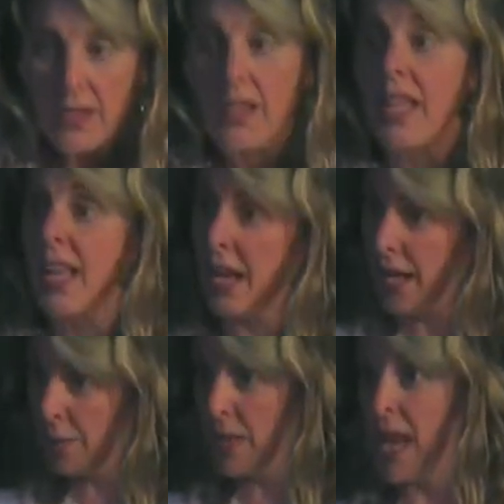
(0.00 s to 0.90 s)
and
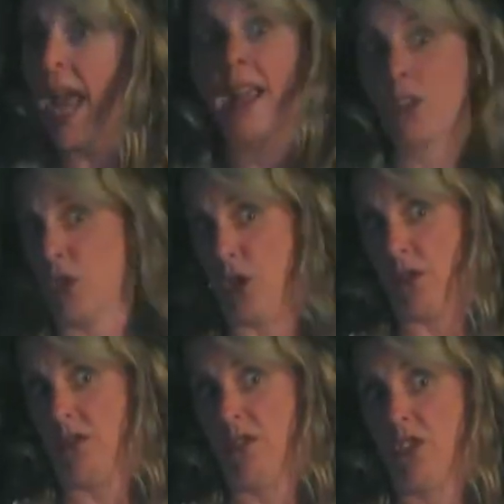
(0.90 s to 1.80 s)
I'm an actor,
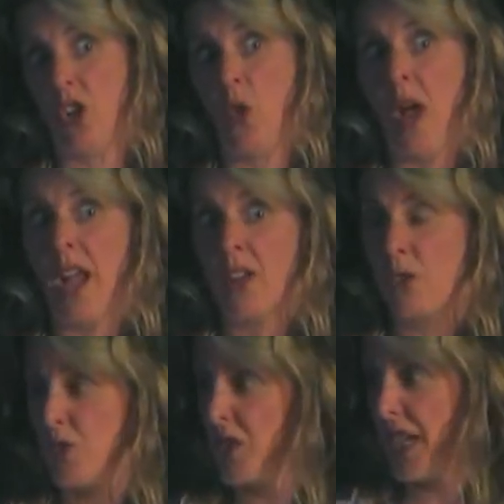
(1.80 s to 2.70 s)
so I
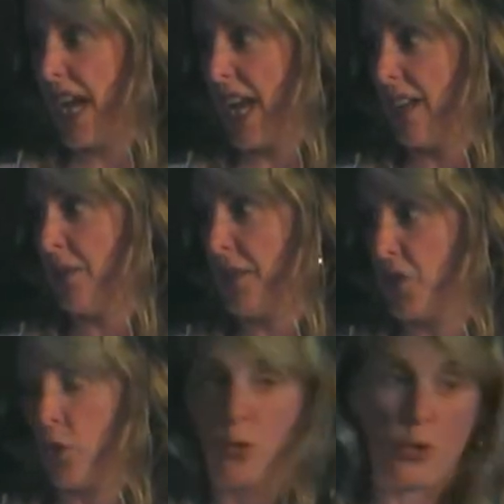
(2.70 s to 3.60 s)
understand
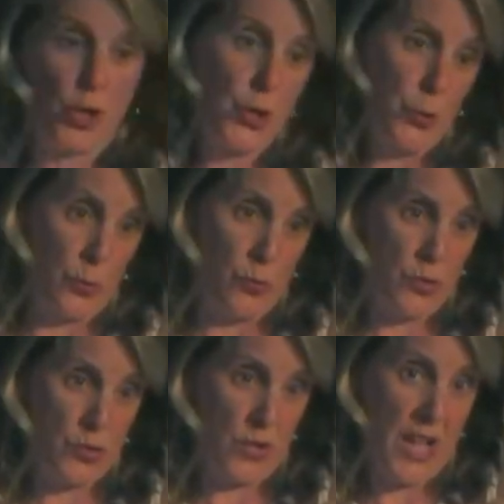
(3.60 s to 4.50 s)
physical
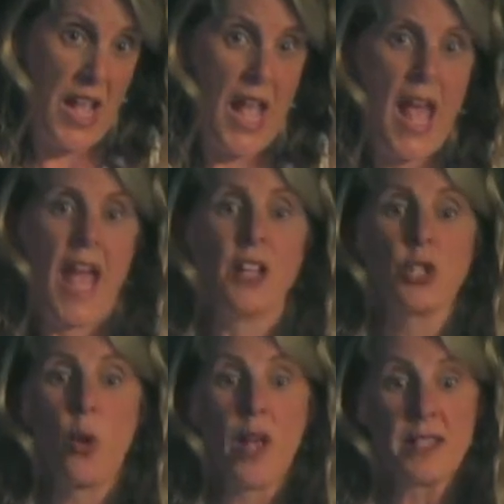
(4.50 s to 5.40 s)
cues. And
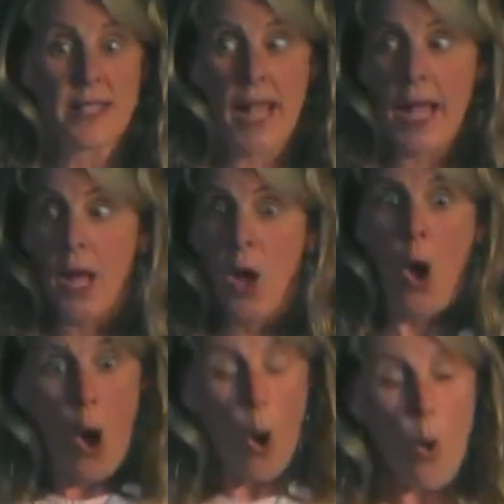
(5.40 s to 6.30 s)
so I say,
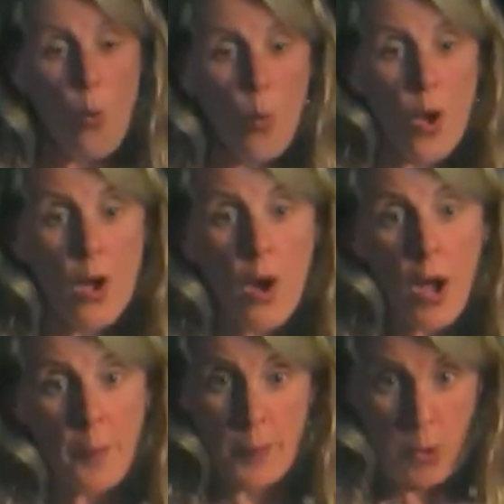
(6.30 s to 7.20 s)
okay,
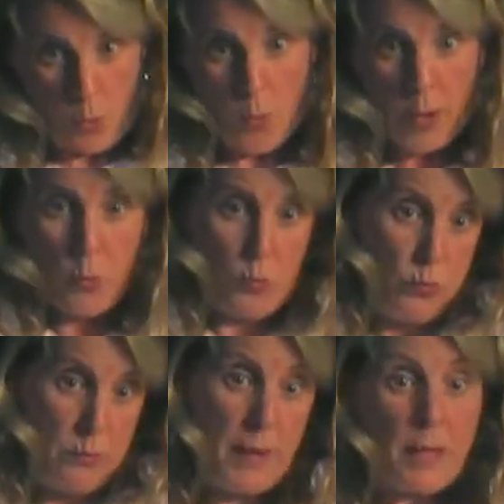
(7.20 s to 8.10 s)
well,
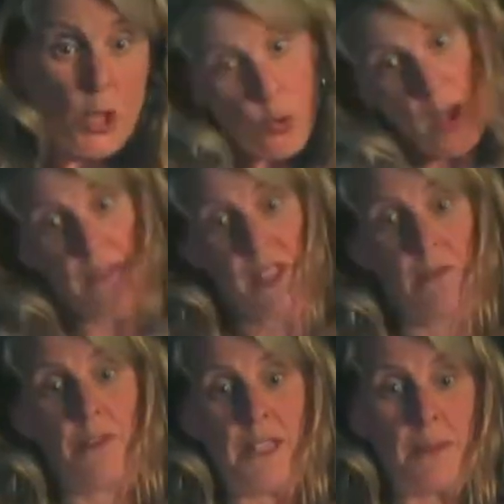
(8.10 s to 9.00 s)
maybe you have some
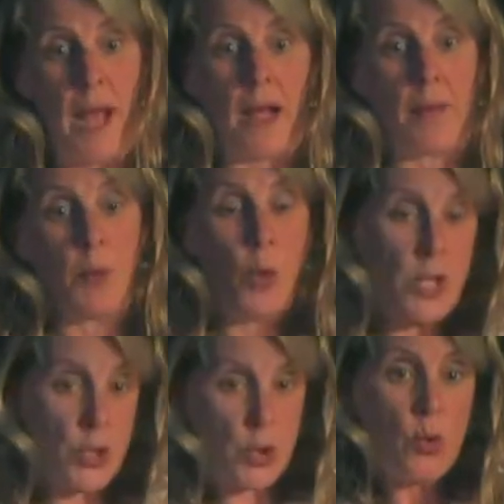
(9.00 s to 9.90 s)
feedback. I mean, what
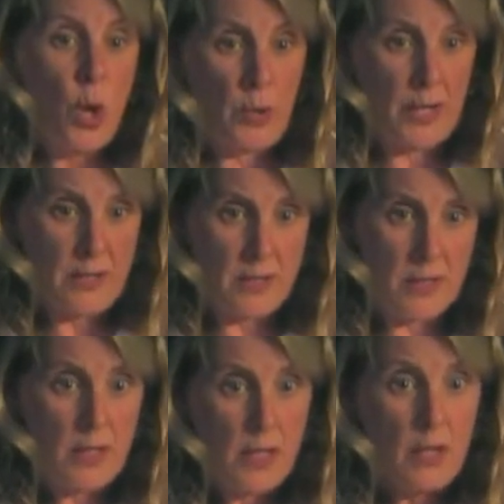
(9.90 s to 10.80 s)
did you notice?
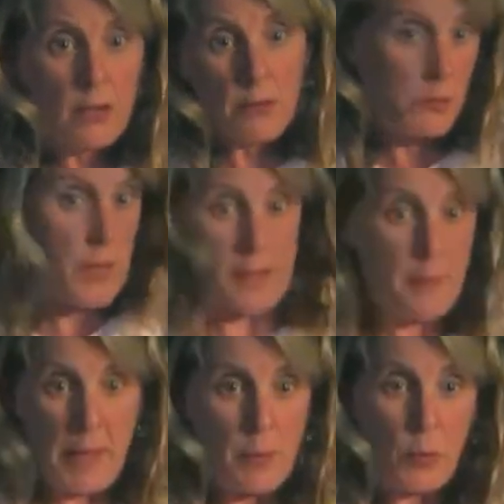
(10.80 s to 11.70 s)
And
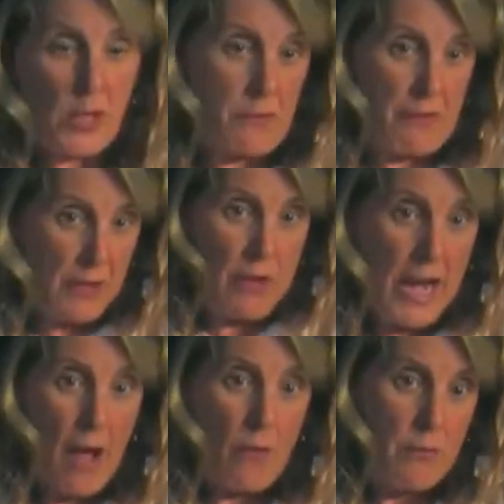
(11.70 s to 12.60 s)
maybe we can figure it
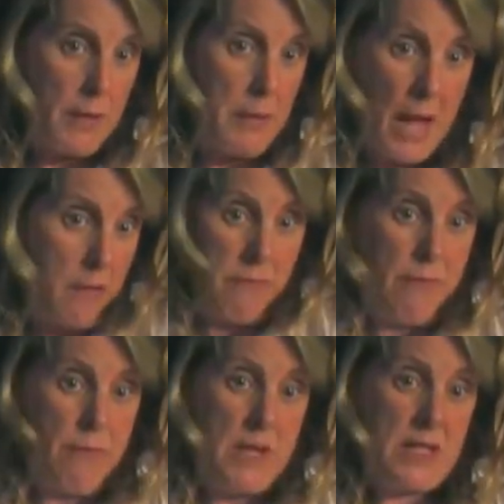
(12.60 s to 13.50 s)
out. Maybe I
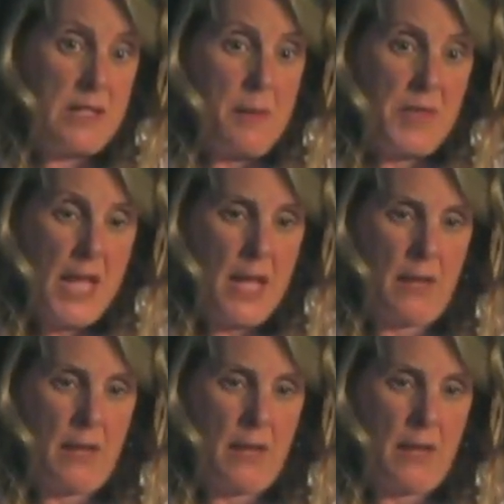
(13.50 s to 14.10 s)
missed something.